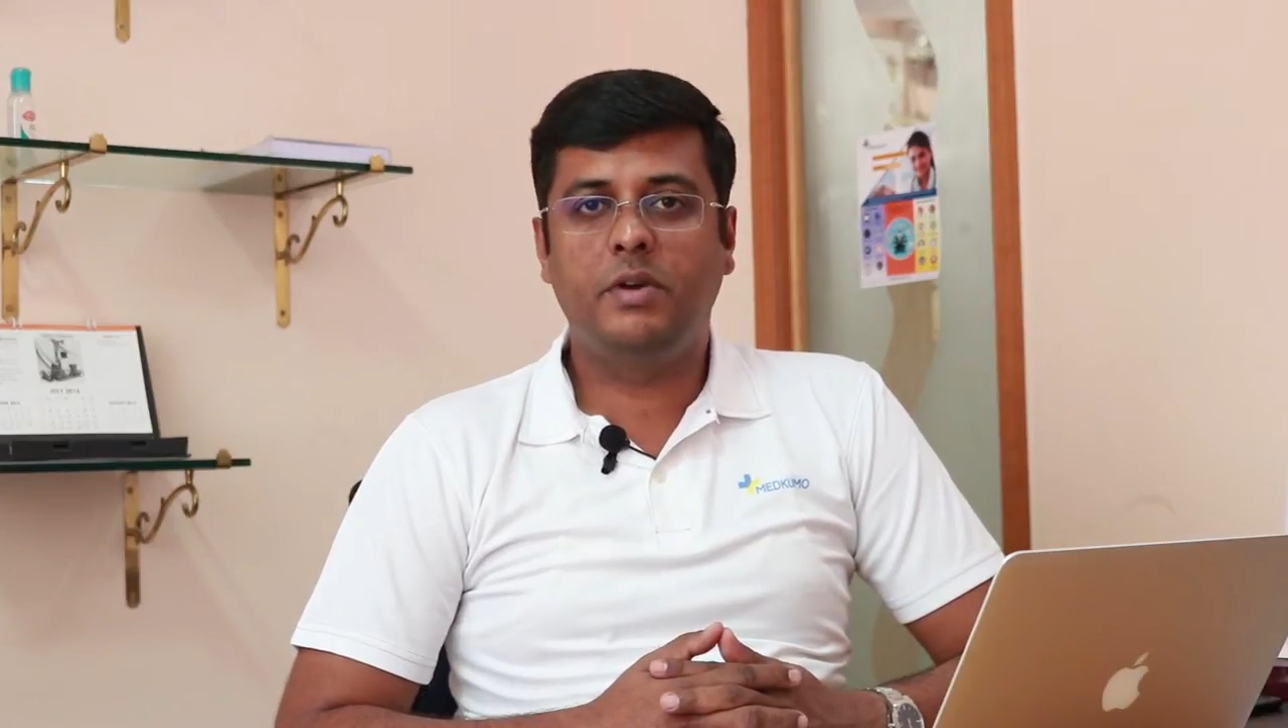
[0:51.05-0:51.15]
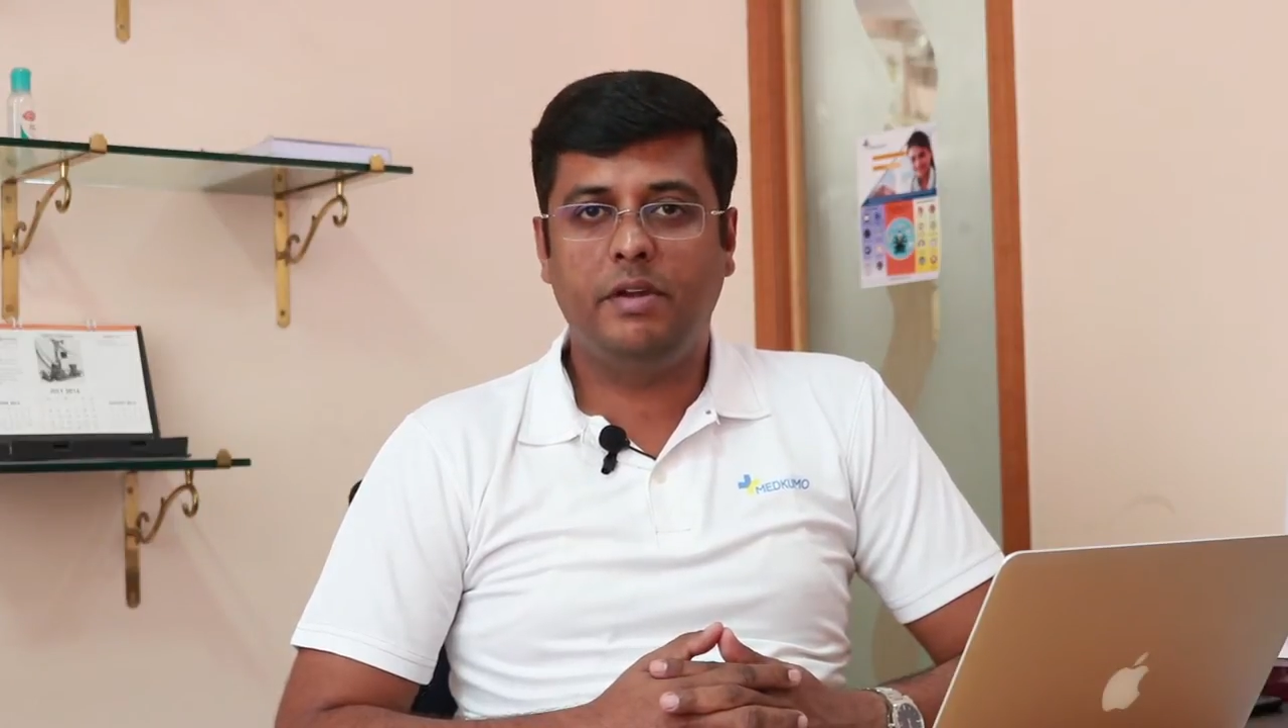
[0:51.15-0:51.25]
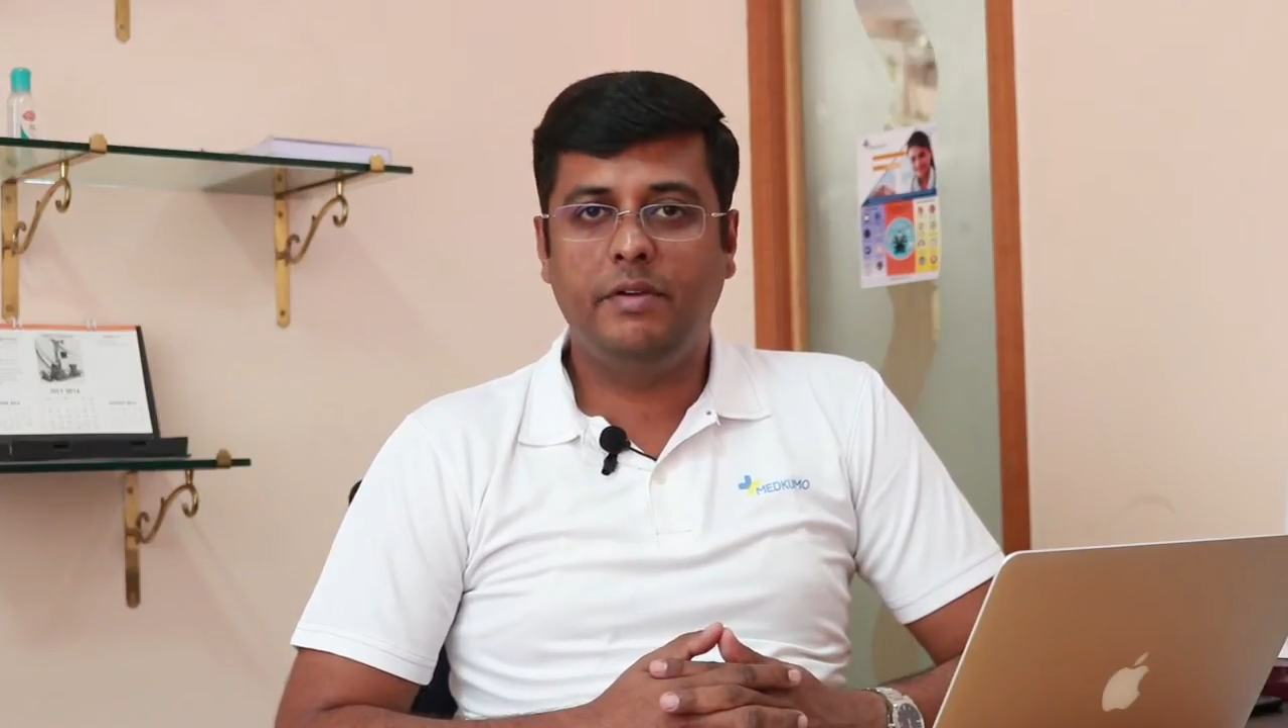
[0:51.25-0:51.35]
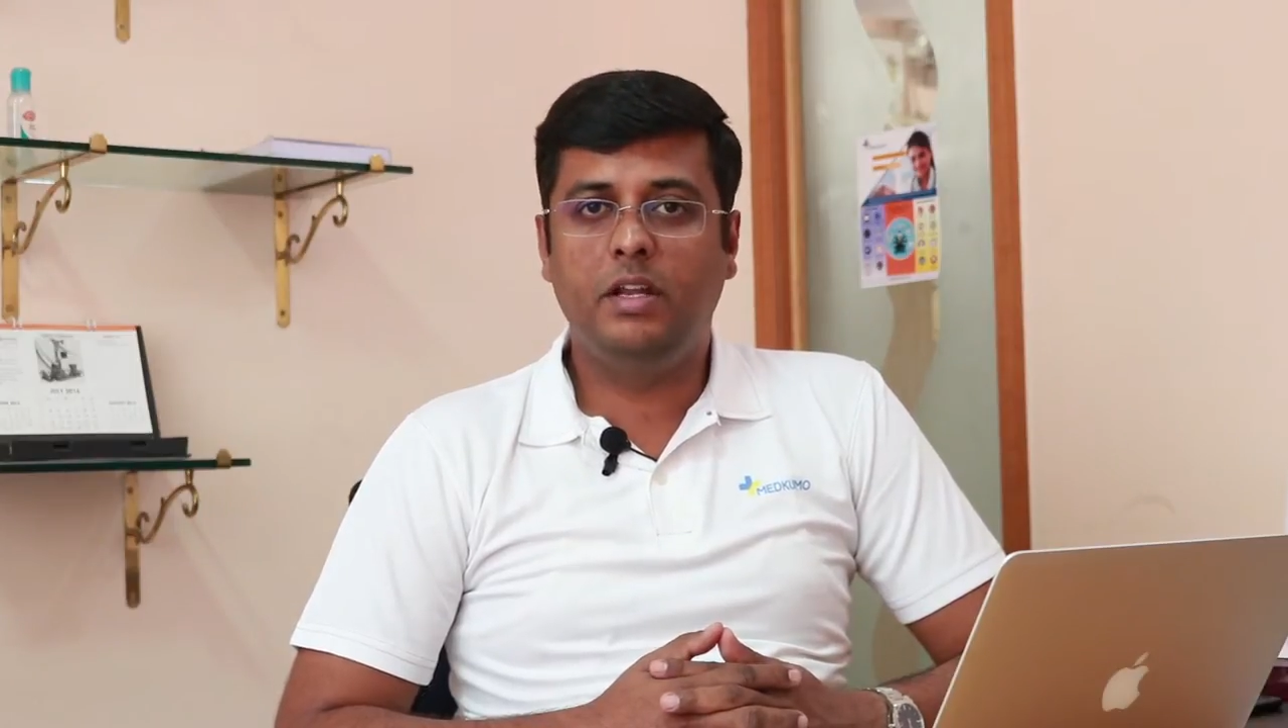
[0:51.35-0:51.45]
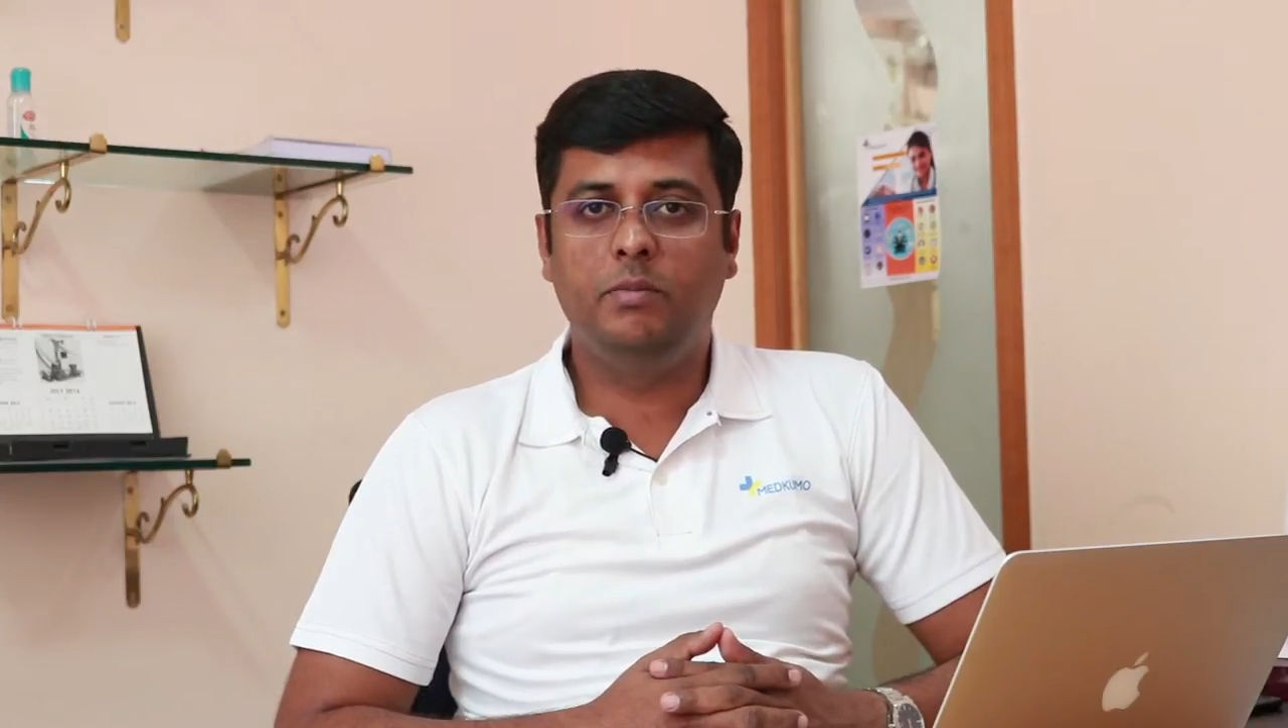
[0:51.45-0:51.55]

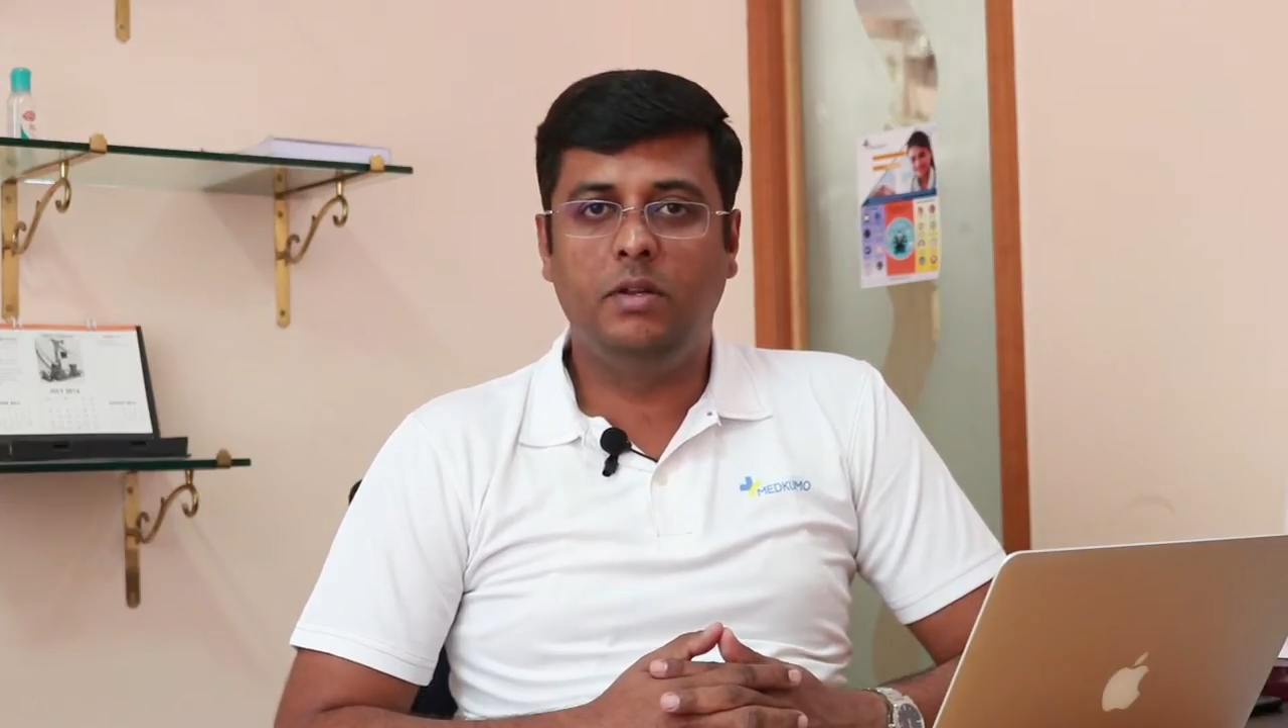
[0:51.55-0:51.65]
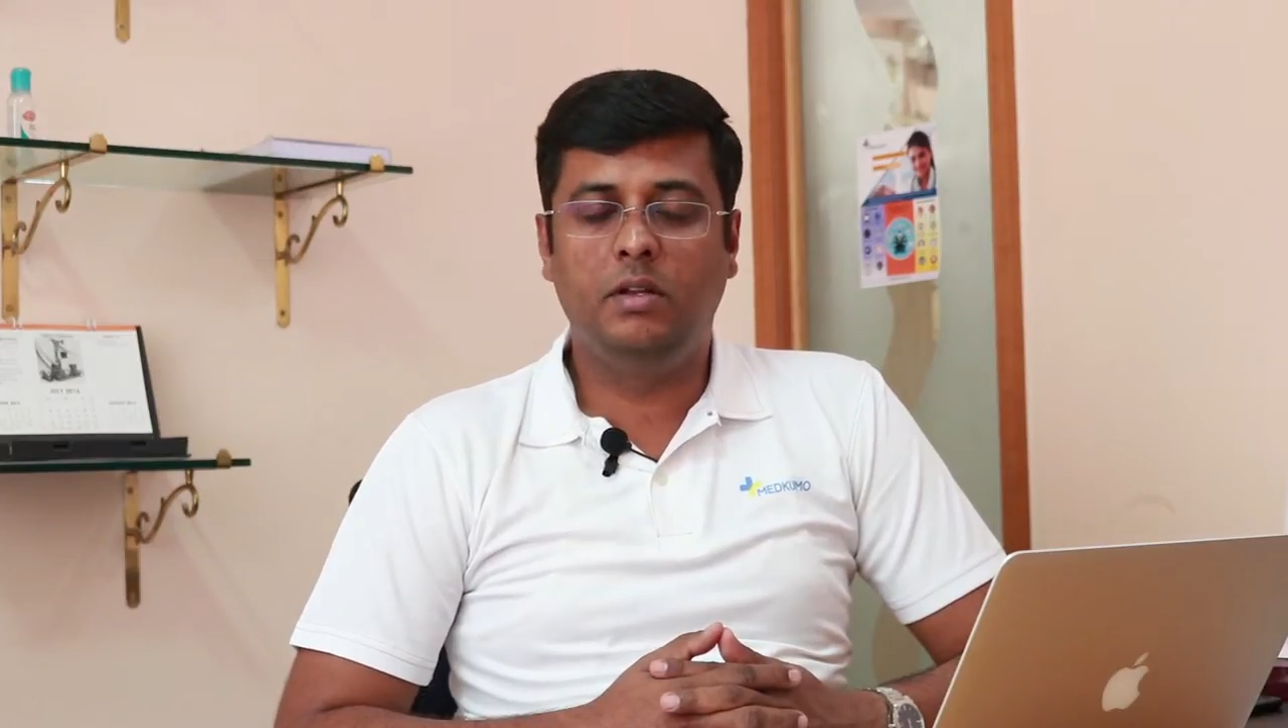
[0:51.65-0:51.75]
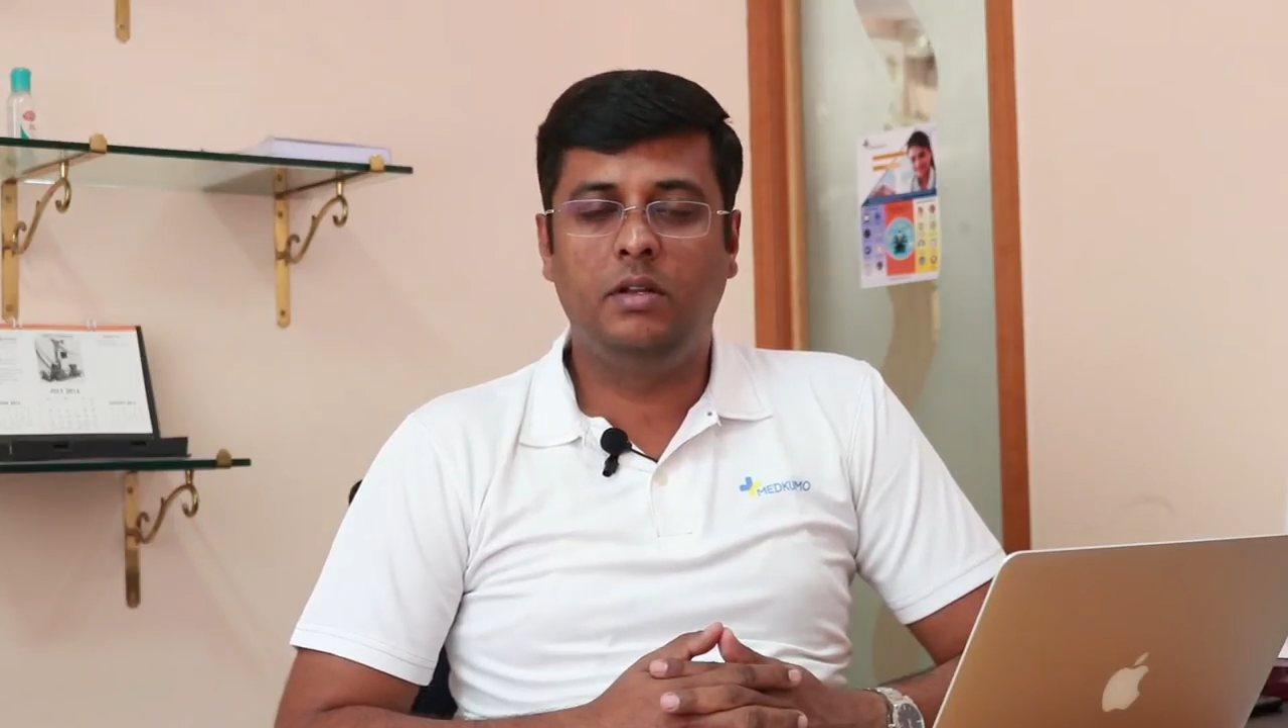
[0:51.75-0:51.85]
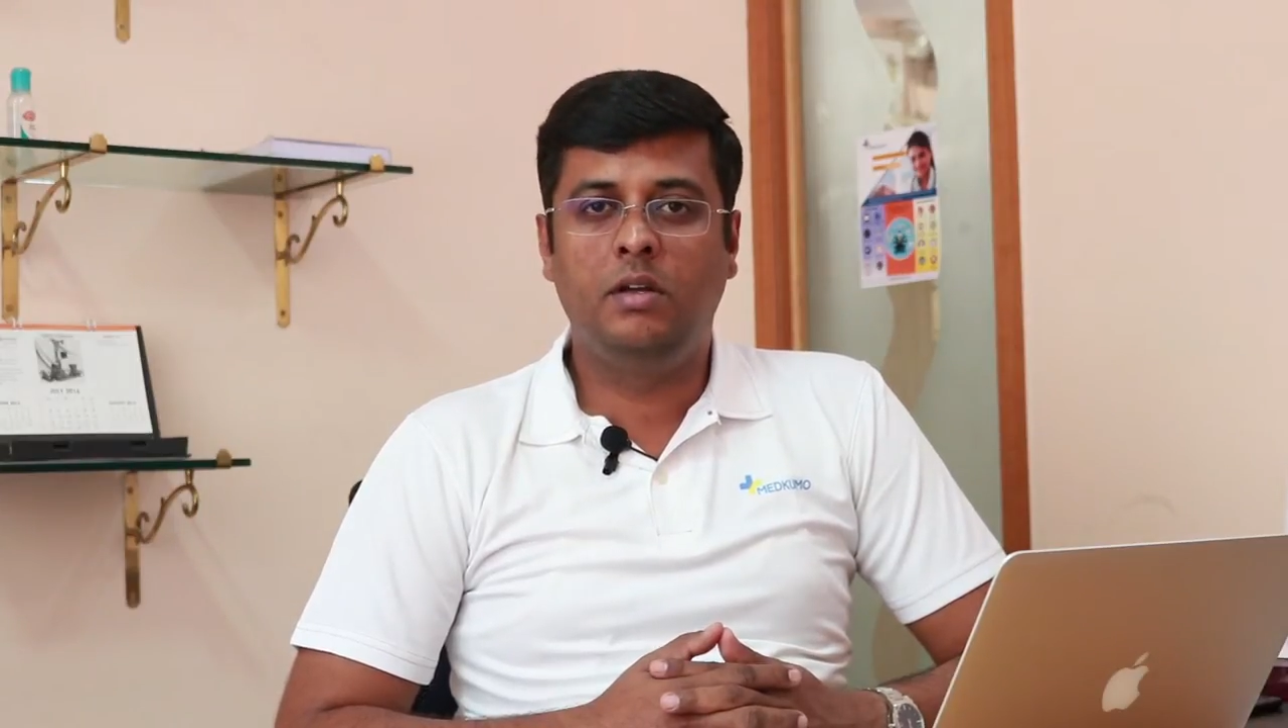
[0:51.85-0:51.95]
were available.